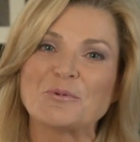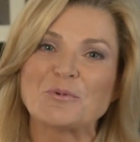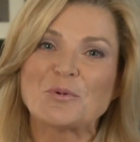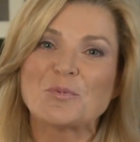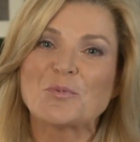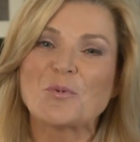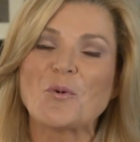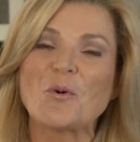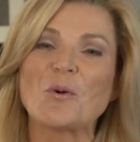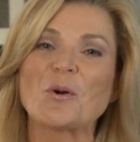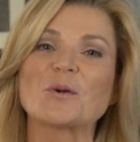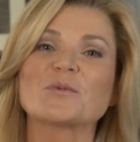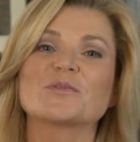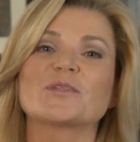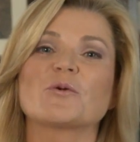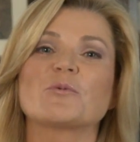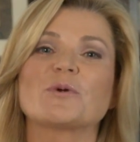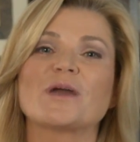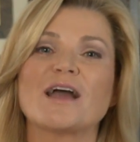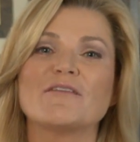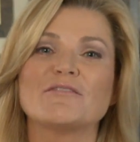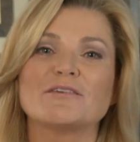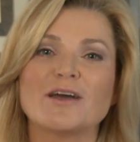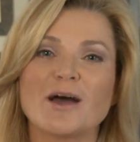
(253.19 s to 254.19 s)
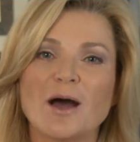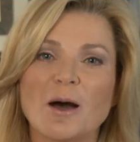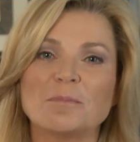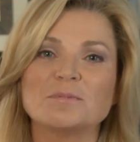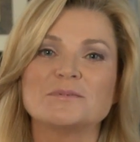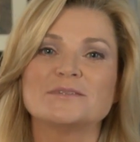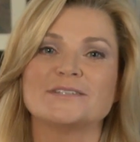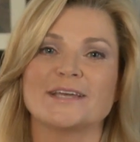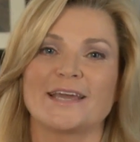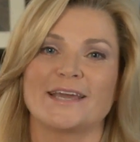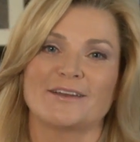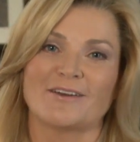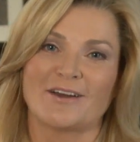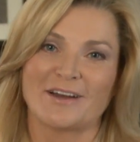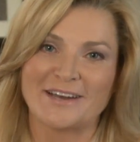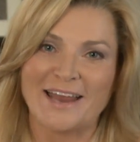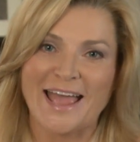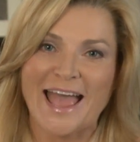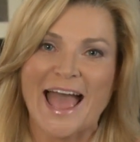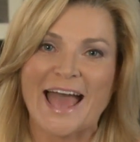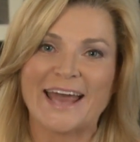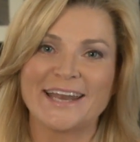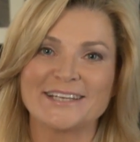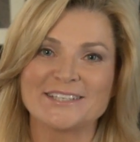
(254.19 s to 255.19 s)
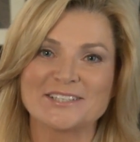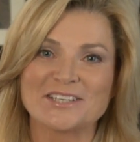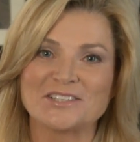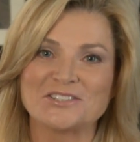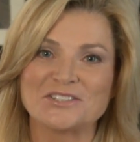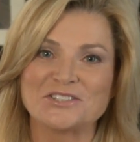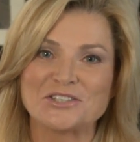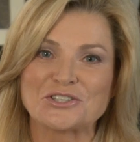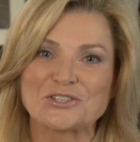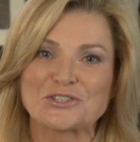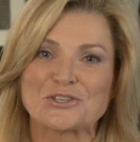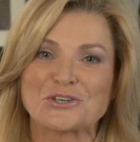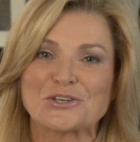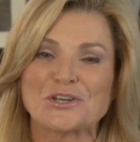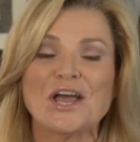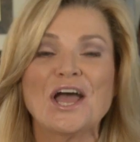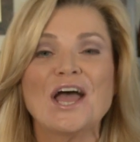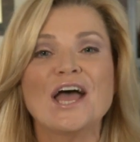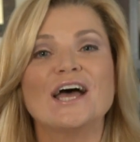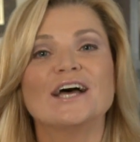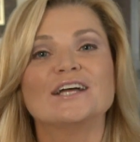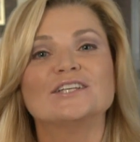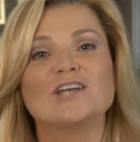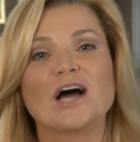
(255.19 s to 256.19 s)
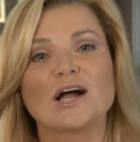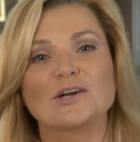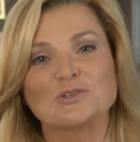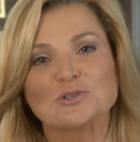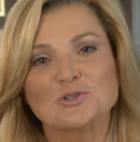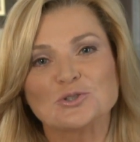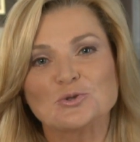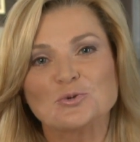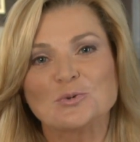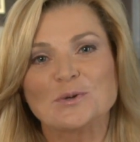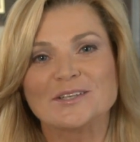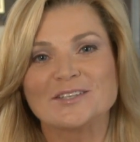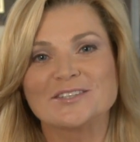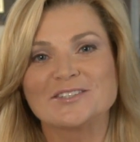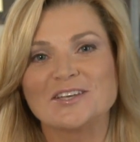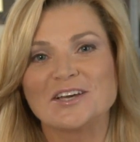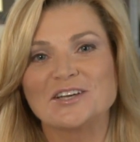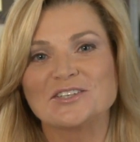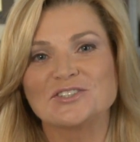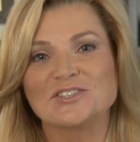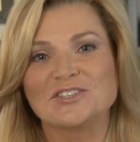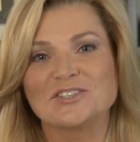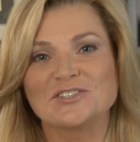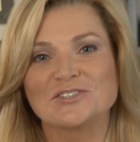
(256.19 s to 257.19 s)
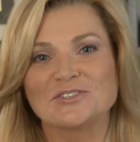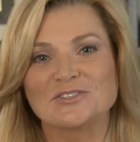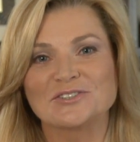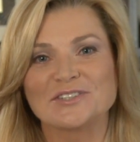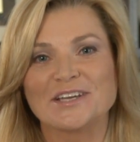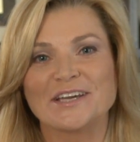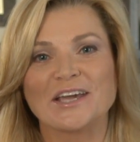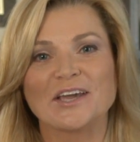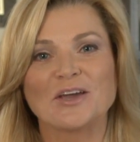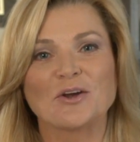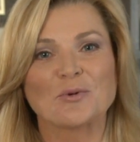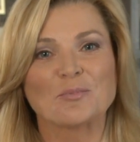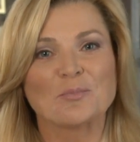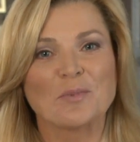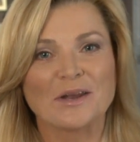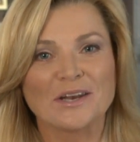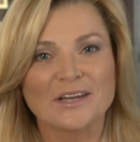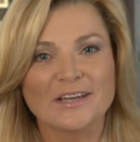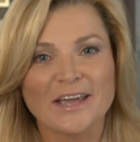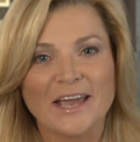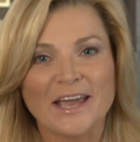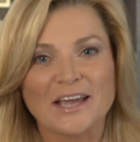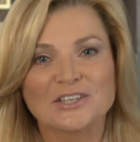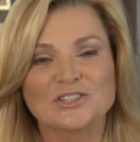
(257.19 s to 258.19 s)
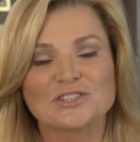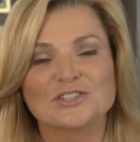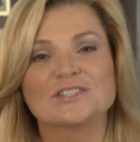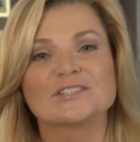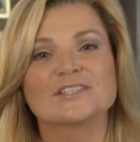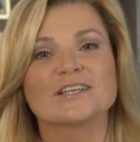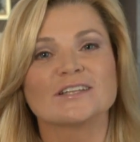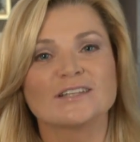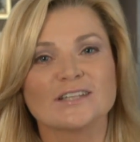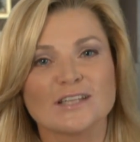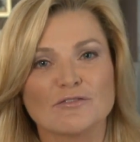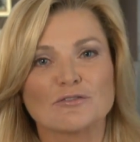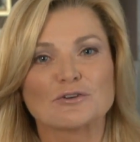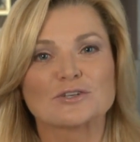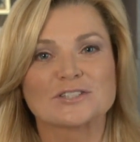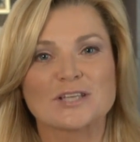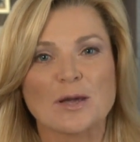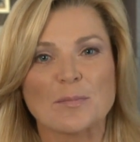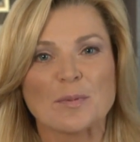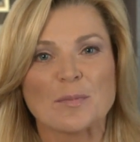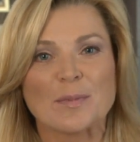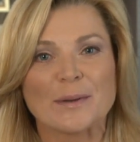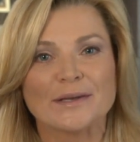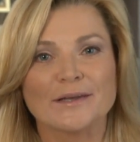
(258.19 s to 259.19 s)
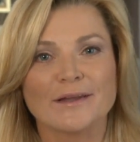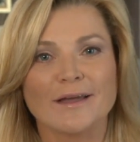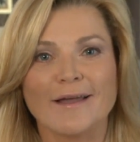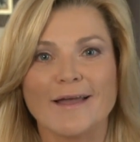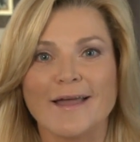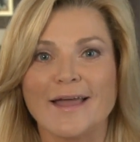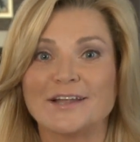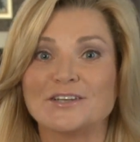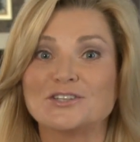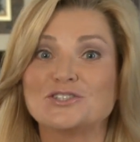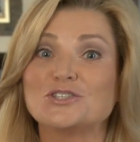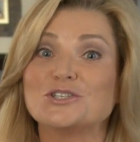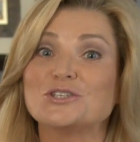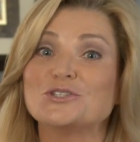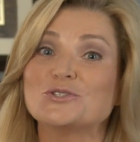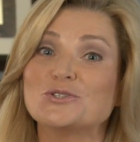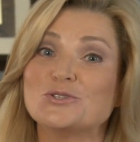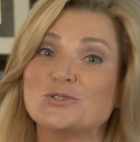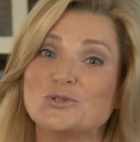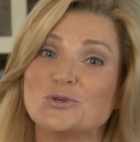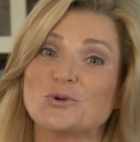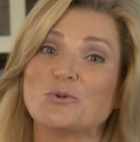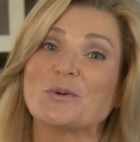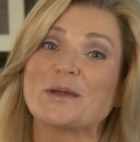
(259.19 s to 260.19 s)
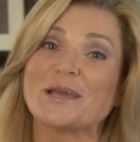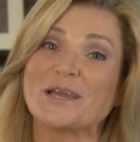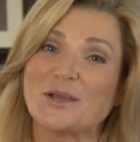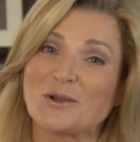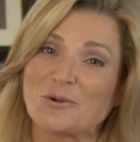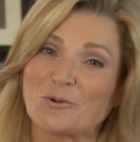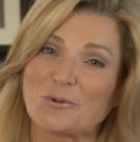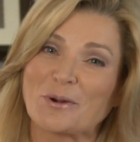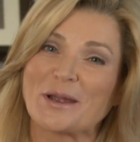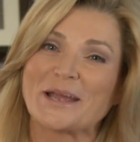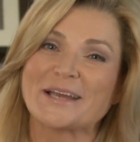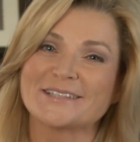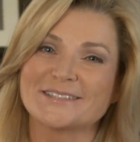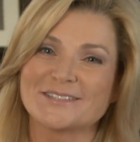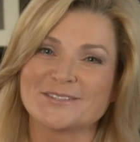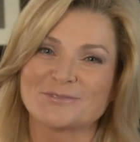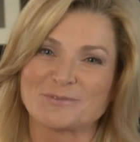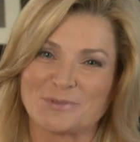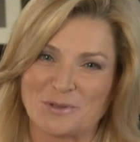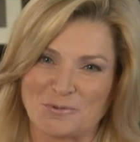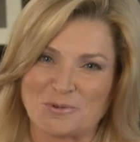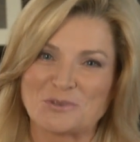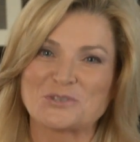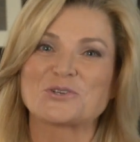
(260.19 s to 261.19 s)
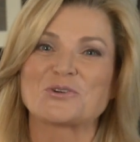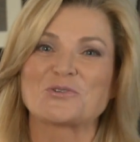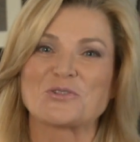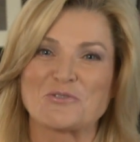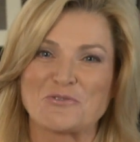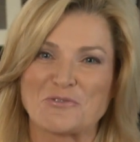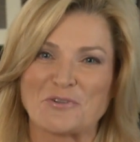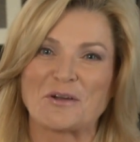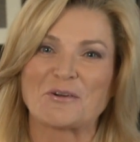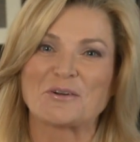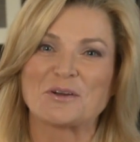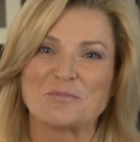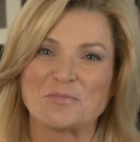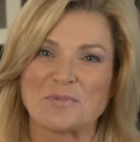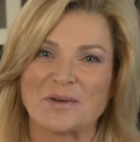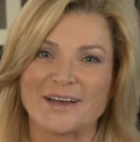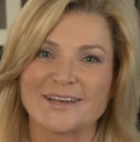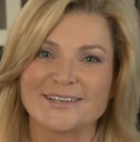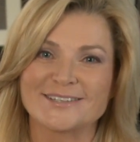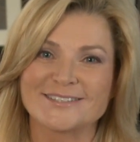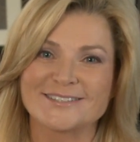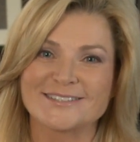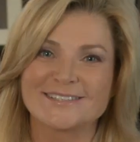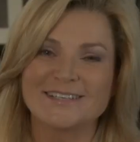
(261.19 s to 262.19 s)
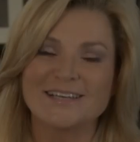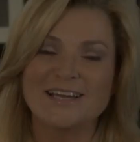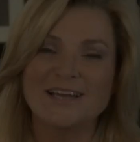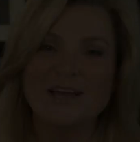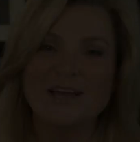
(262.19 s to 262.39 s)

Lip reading: to report that we have an update on Hattie's condition. Dr. Tweet says she's still taking her medications and liver supplement, and she's doing great. We wish her the very best.